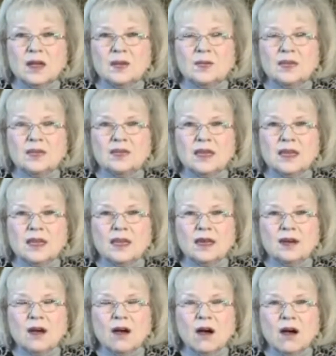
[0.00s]
But
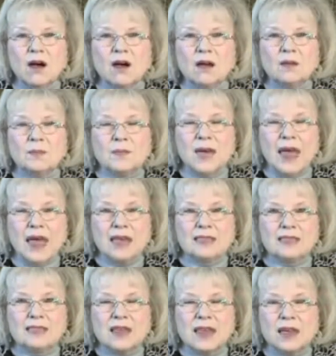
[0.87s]
then on
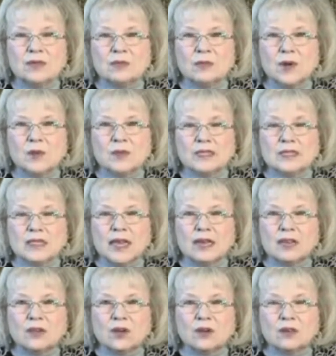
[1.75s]
past that, Romans
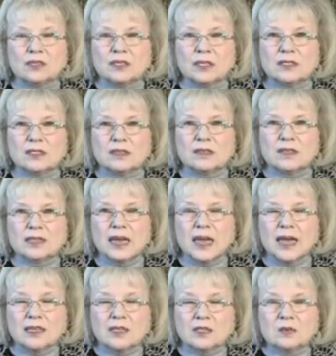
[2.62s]
8 goes into the
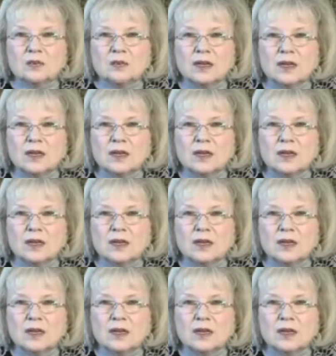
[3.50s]
next